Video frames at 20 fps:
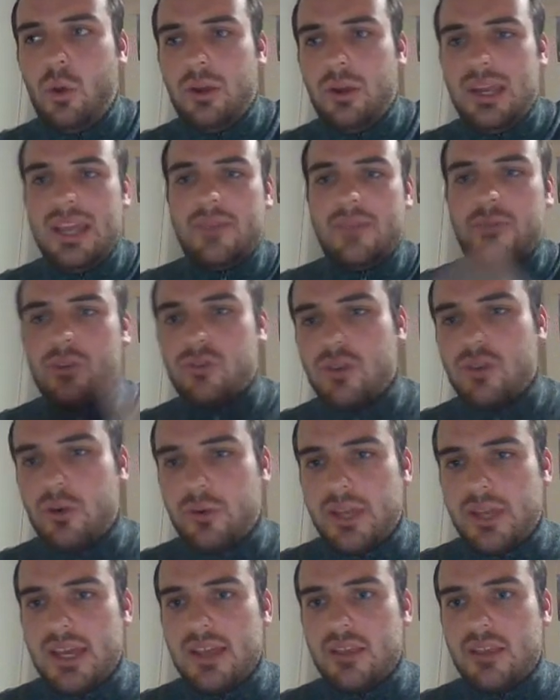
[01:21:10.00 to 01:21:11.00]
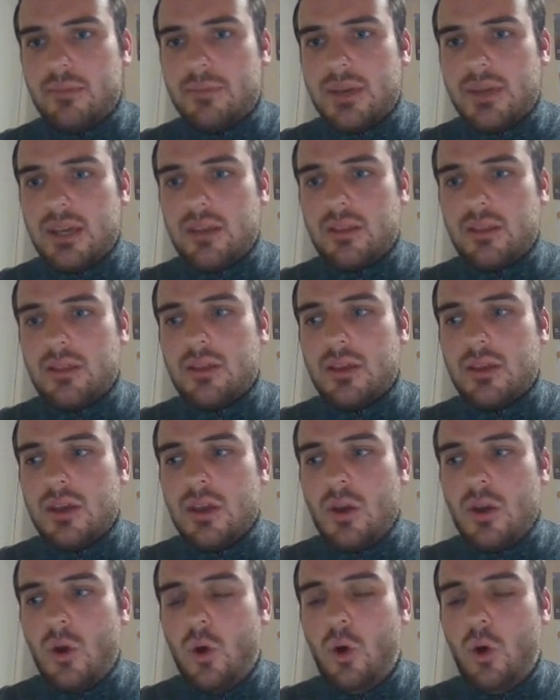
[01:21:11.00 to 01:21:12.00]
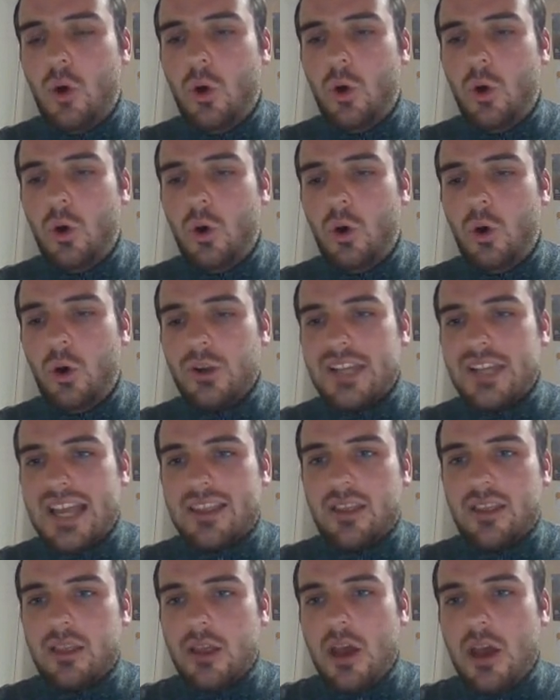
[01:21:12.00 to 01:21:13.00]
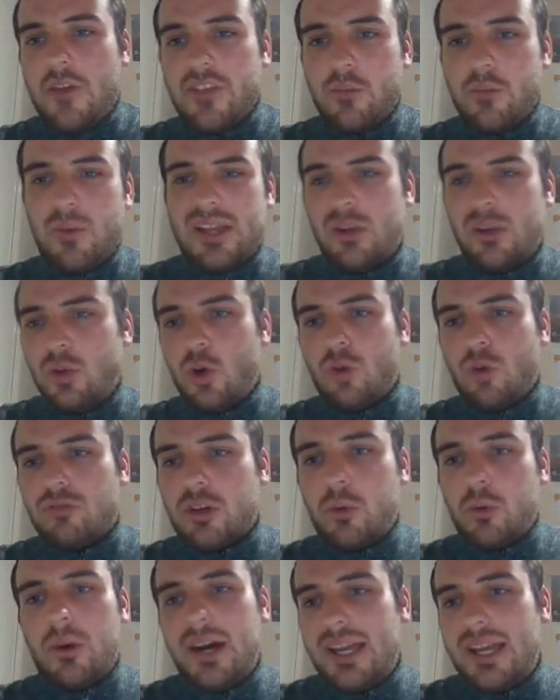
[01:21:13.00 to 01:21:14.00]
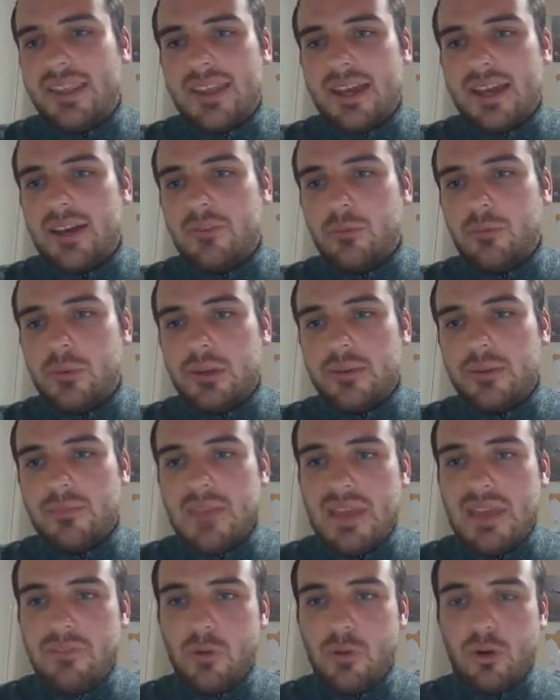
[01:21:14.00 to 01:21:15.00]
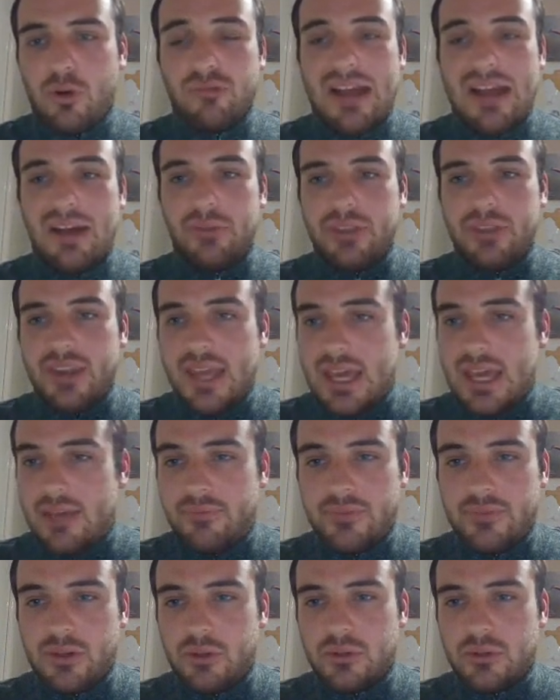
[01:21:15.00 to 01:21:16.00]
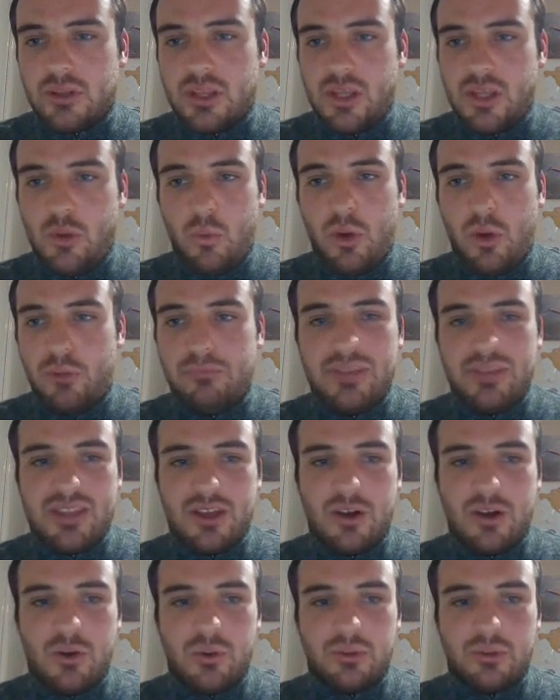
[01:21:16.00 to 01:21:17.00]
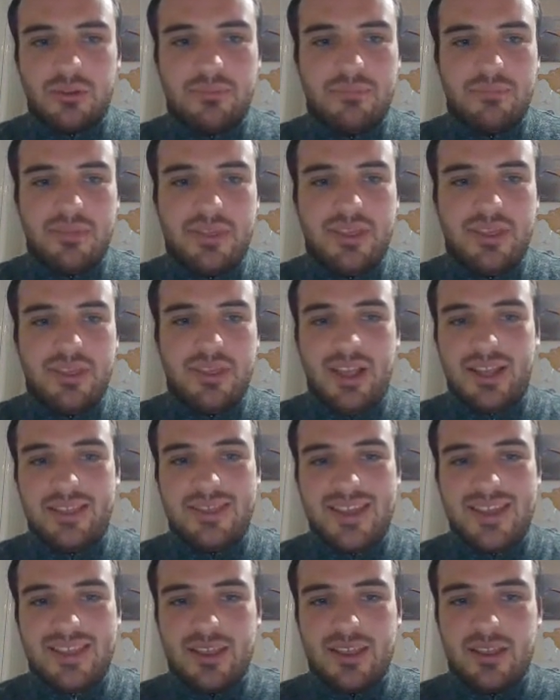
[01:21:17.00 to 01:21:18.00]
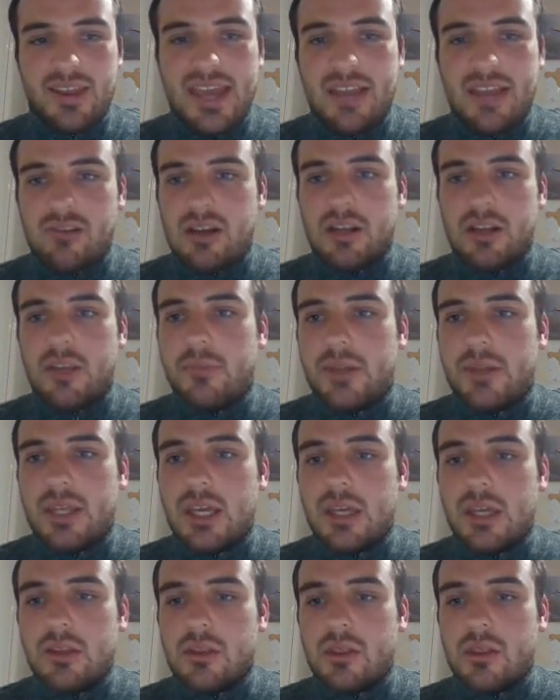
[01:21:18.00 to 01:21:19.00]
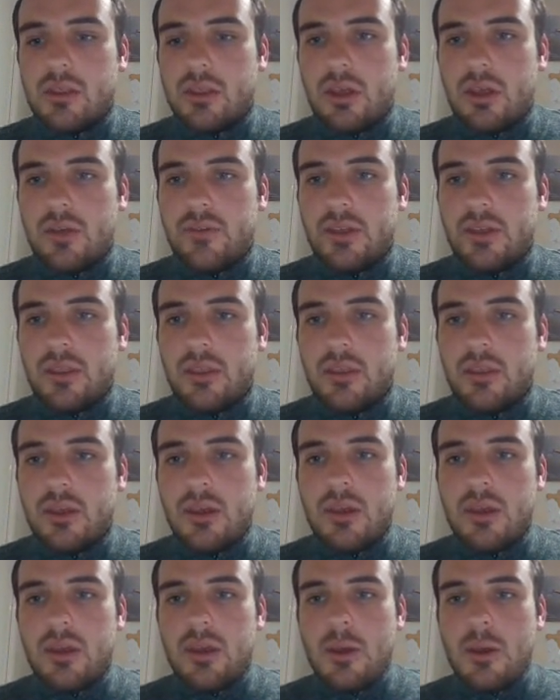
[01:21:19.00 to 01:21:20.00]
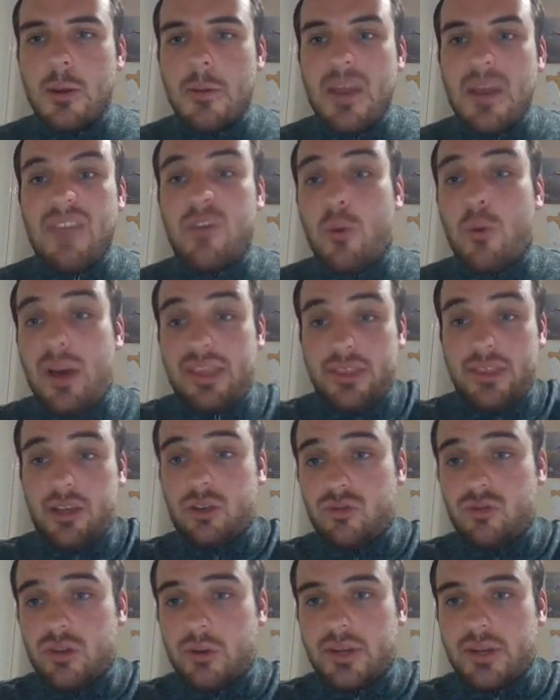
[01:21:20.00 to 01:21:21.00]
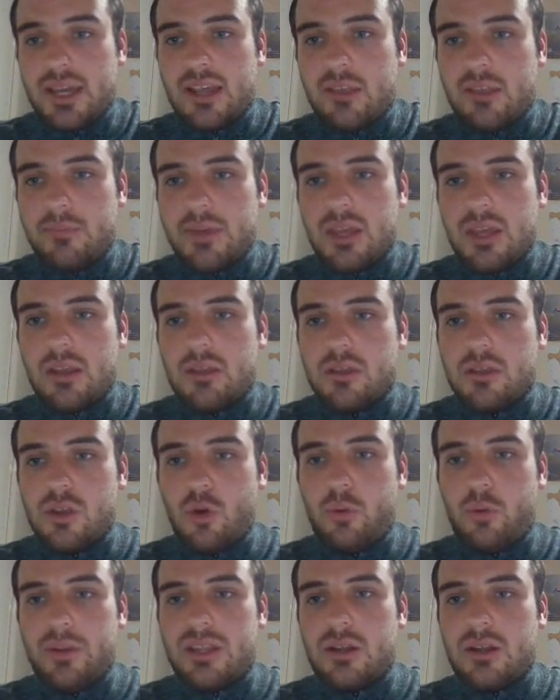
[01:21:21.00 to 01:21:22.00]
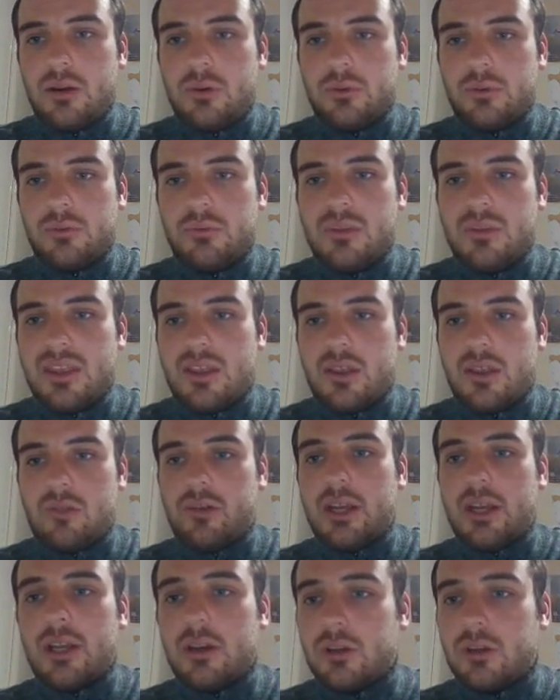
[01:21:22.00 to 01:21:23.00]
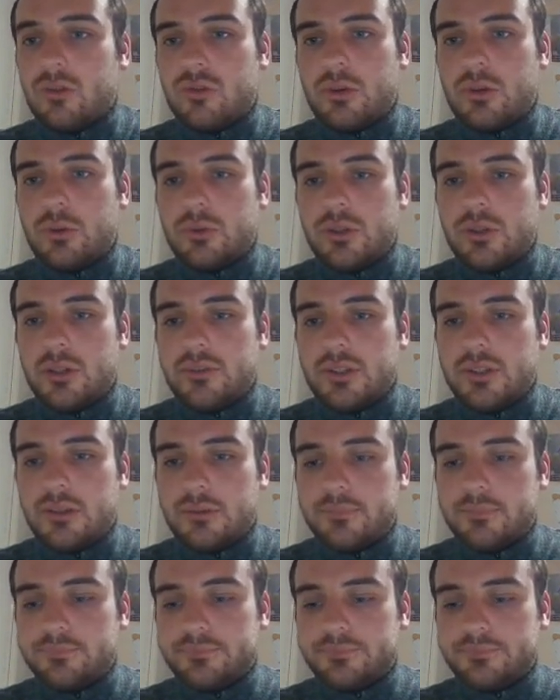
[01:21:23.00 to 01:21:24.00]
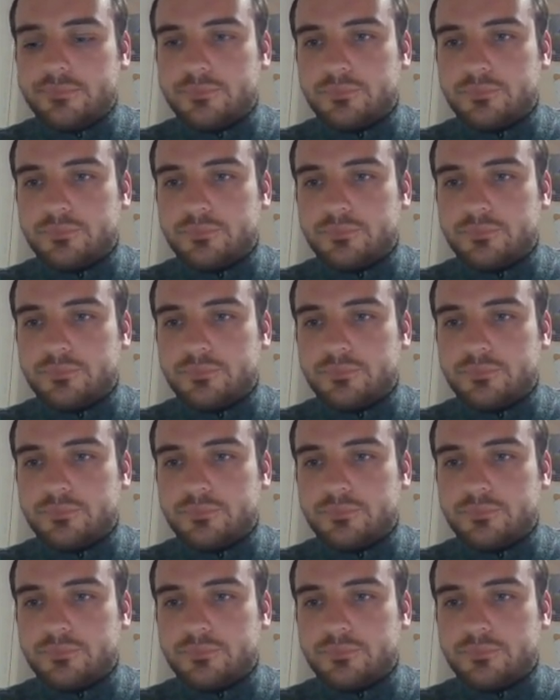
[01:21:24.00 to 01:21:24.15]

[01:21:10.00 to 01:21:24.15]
or leave controlled airspace, or get a service where you're not required to have one. If you're around an airfield, you won't be told, like, this is an air ground communication service. If you enter controlled airspace, you'll be told this is a radar control service.